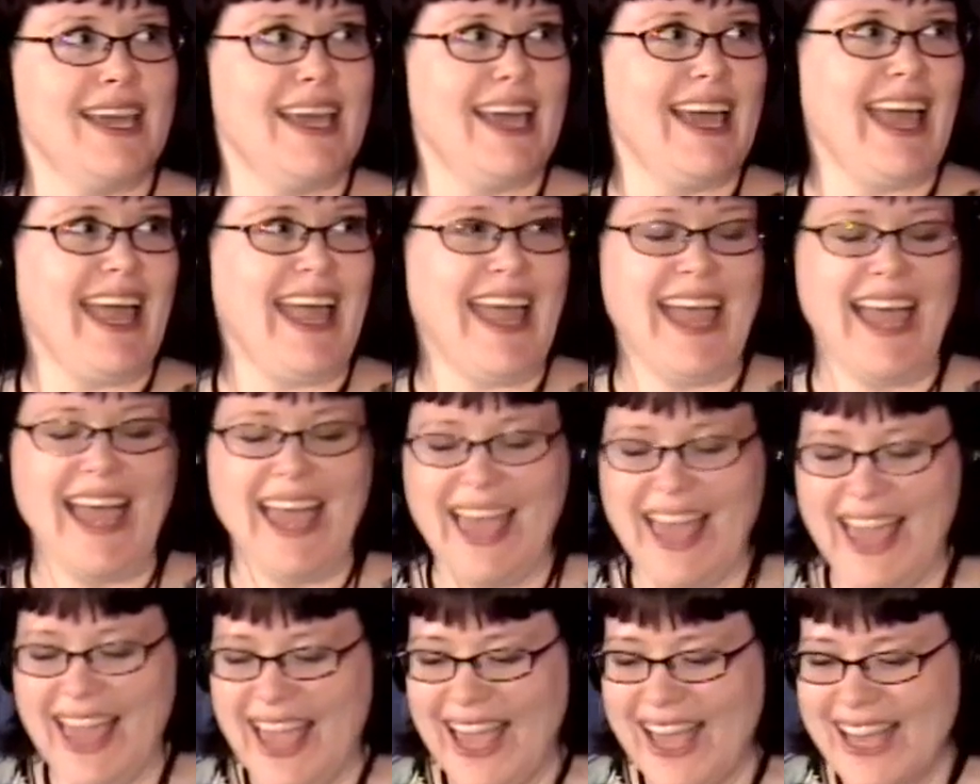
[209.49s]

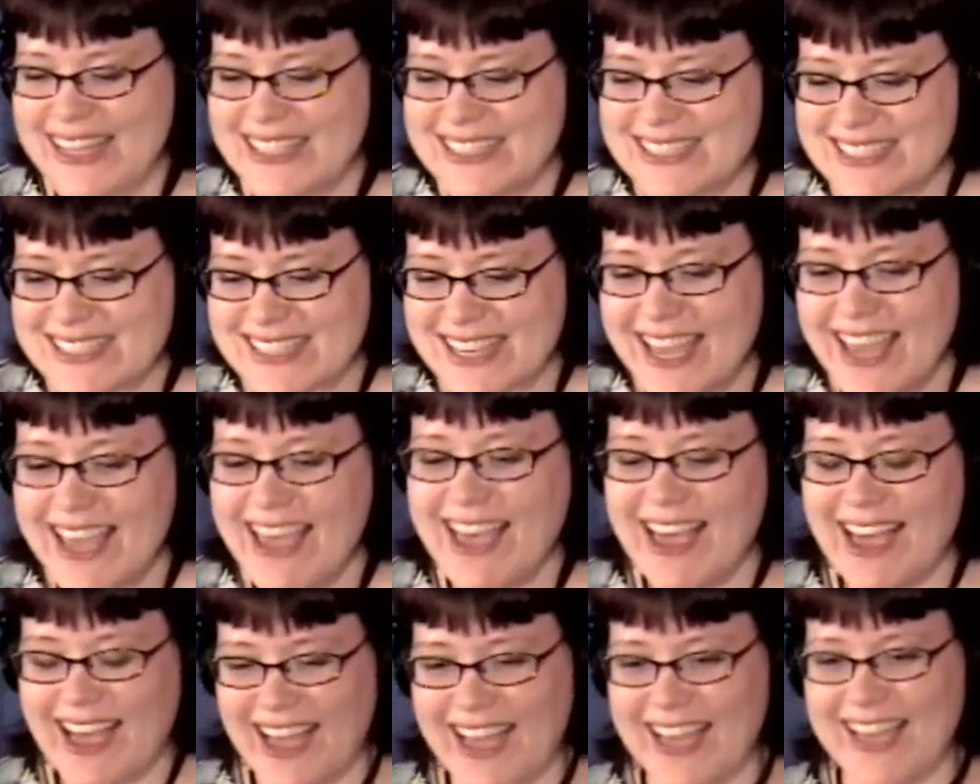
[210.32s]
Uh-huh. and
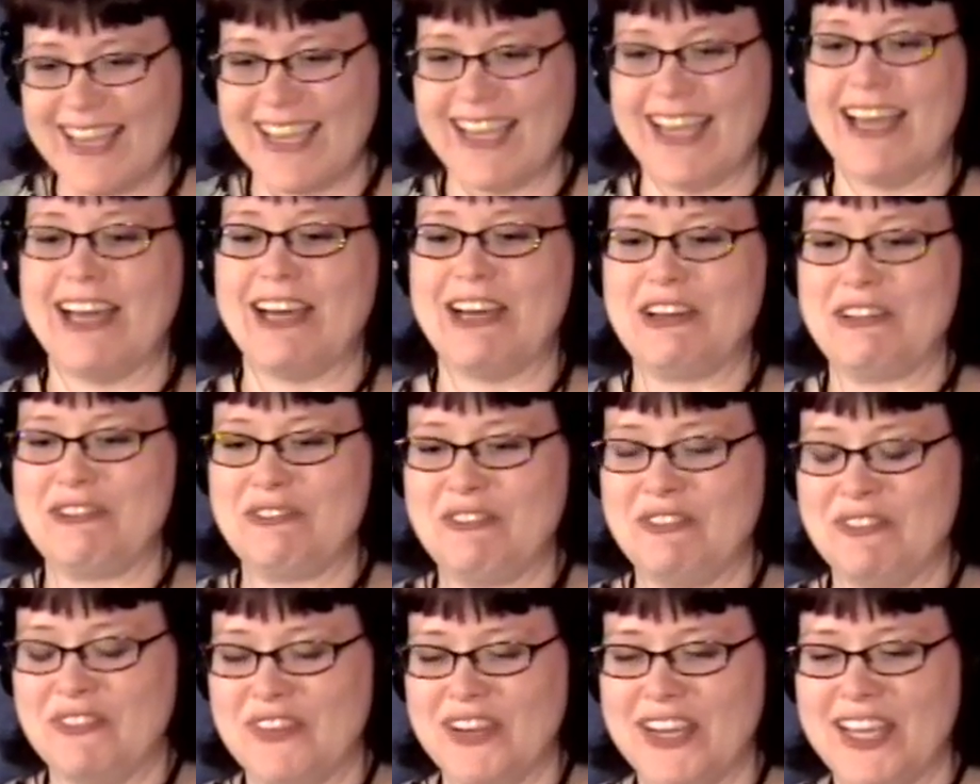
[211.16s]
I
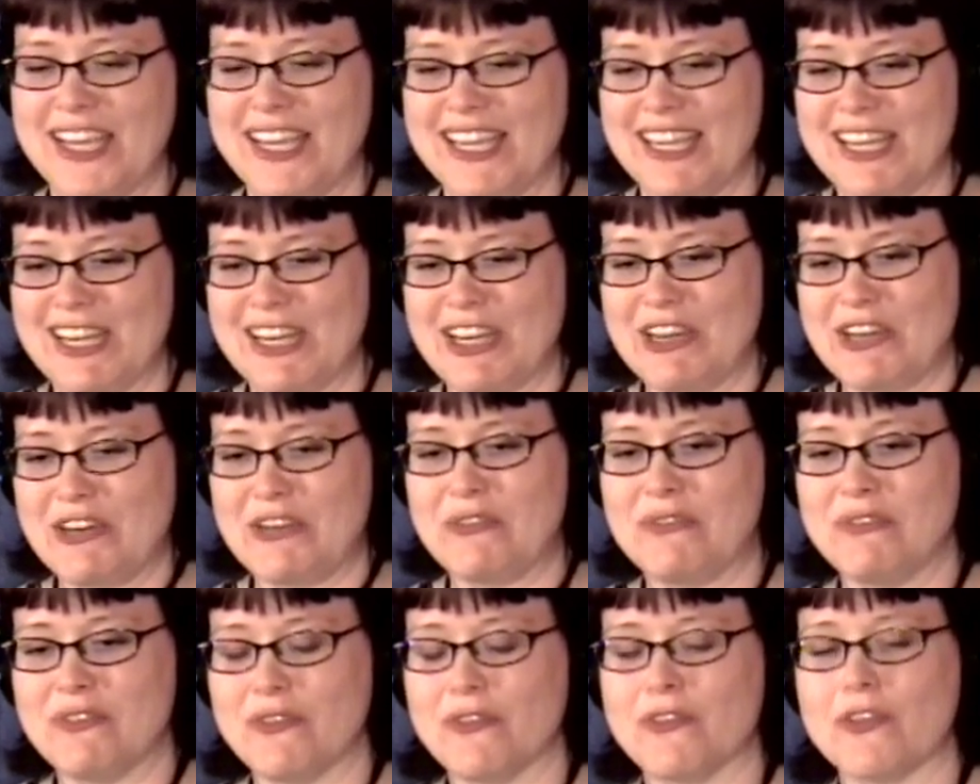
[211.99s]
um, you
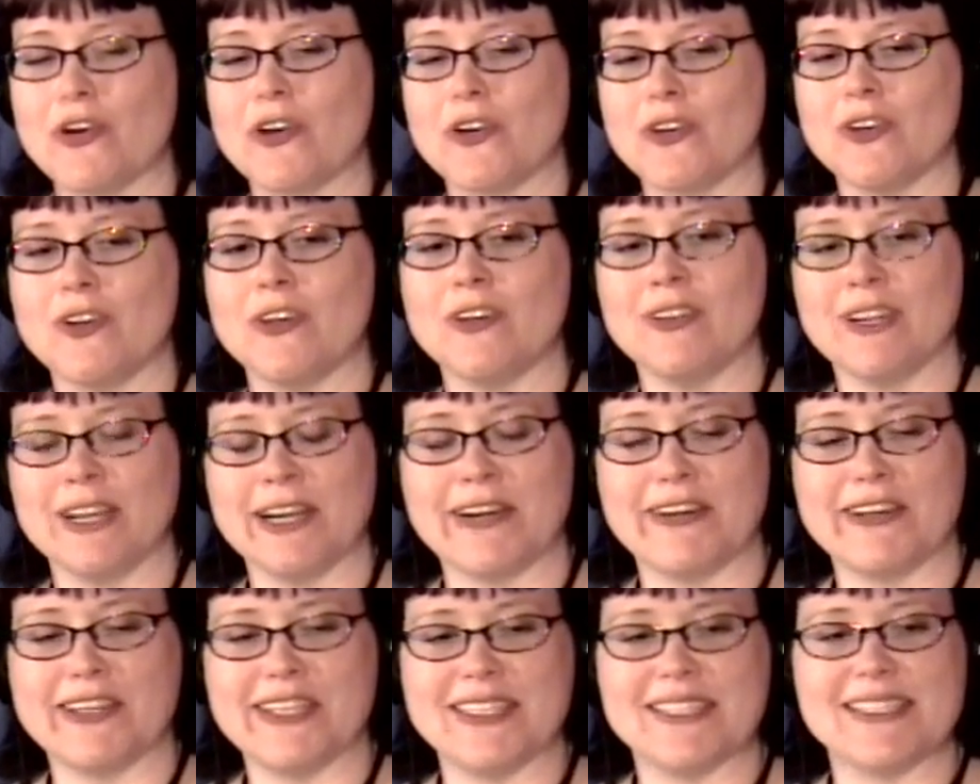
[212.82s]
know, rural
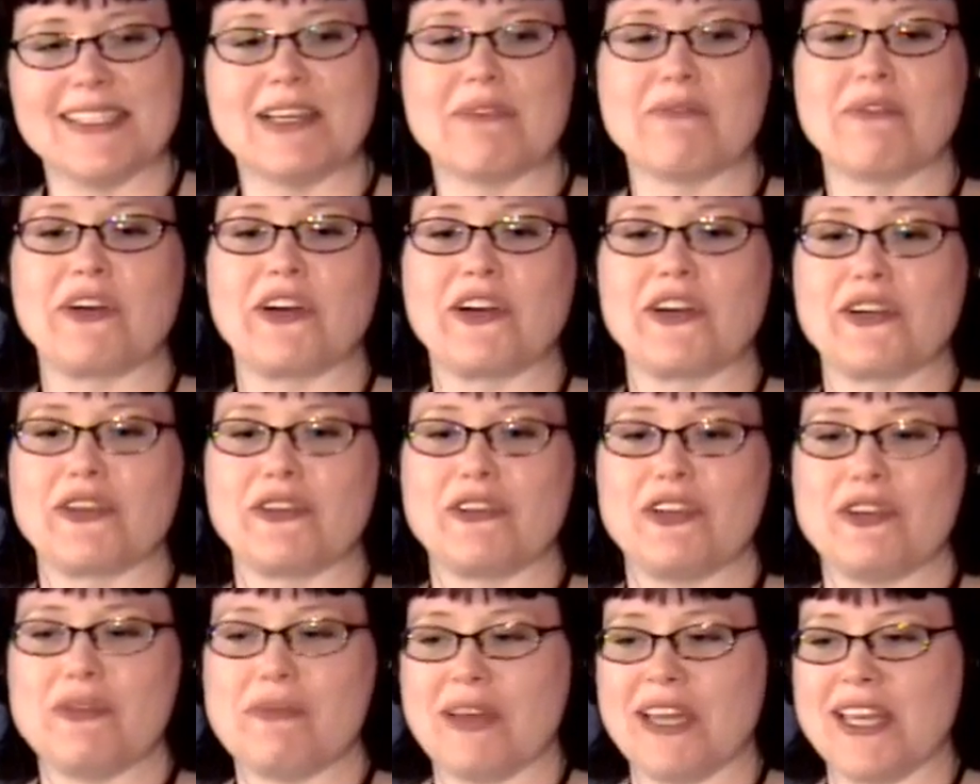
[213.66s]
area somewhere,
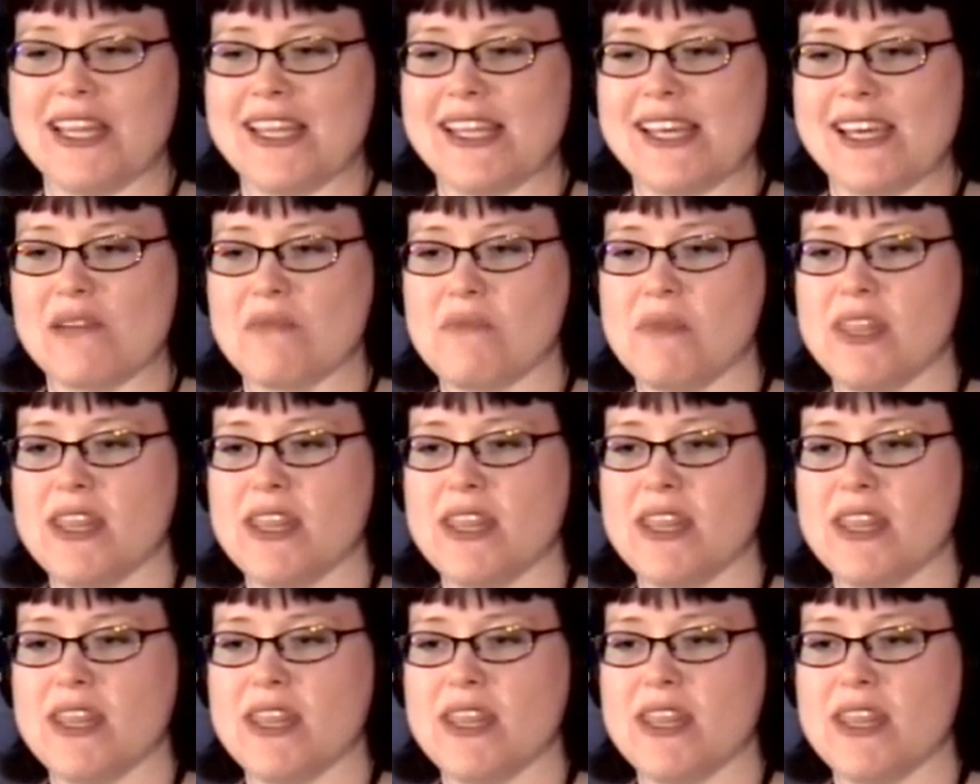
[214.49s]
you might think.